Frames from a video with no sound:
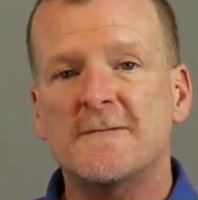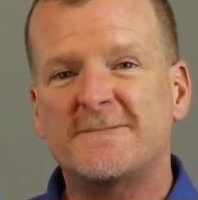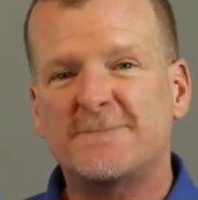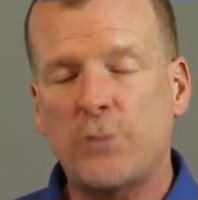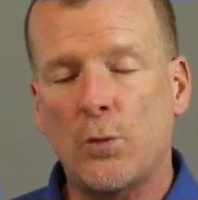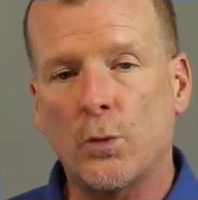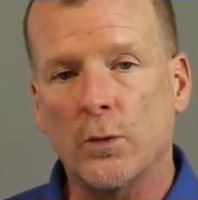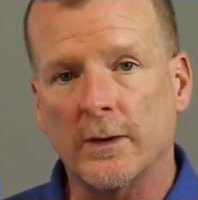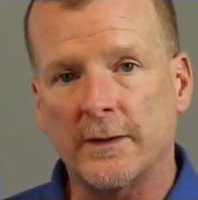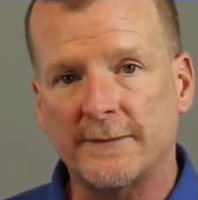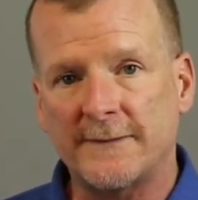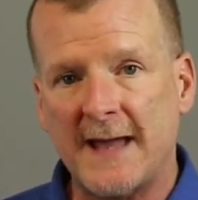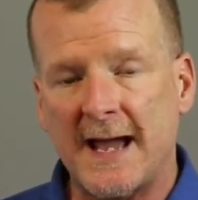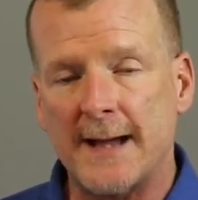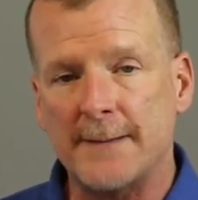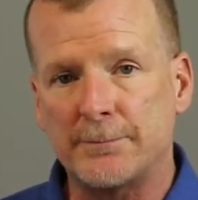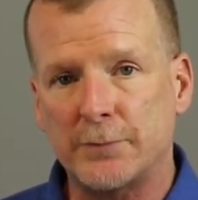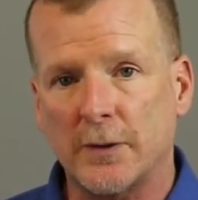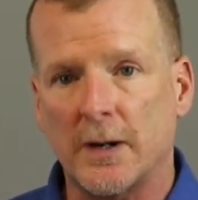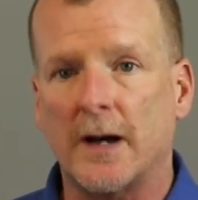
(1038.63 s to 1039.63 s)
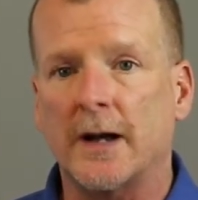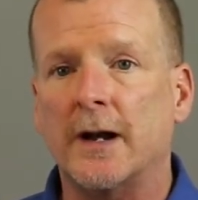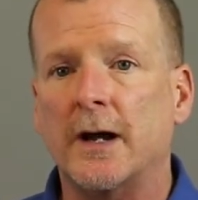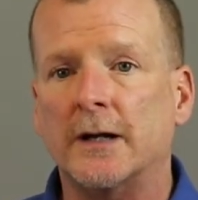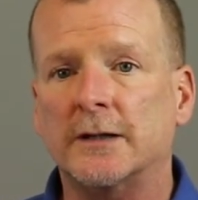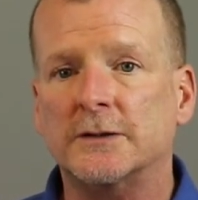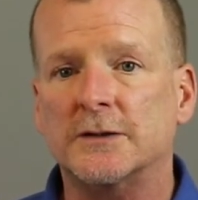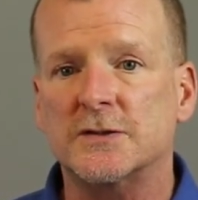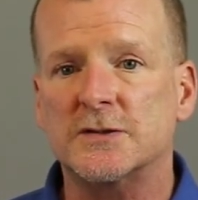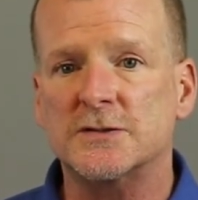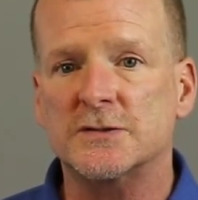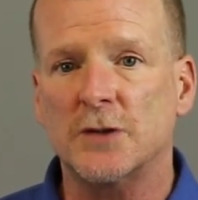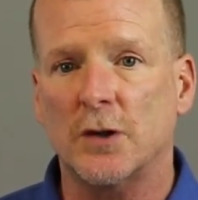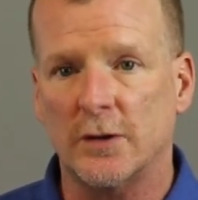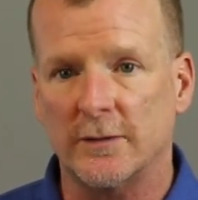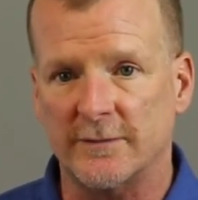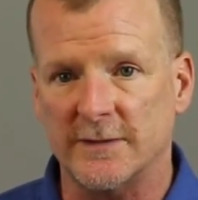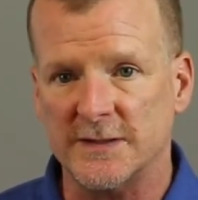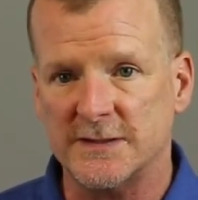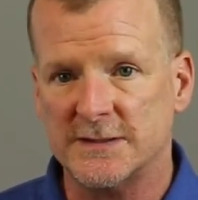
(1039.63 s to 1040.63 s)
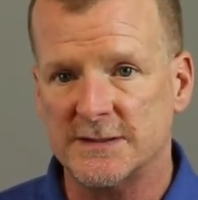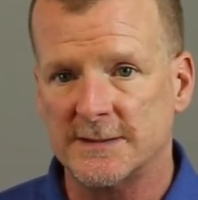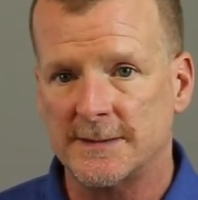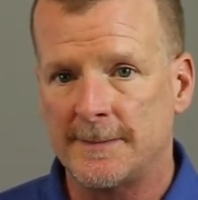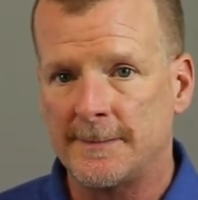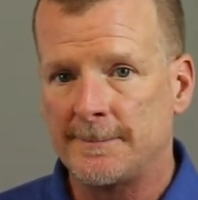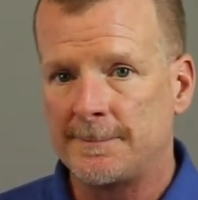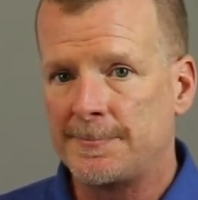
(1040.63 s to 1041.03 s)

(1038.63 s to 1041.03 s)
for that product or service.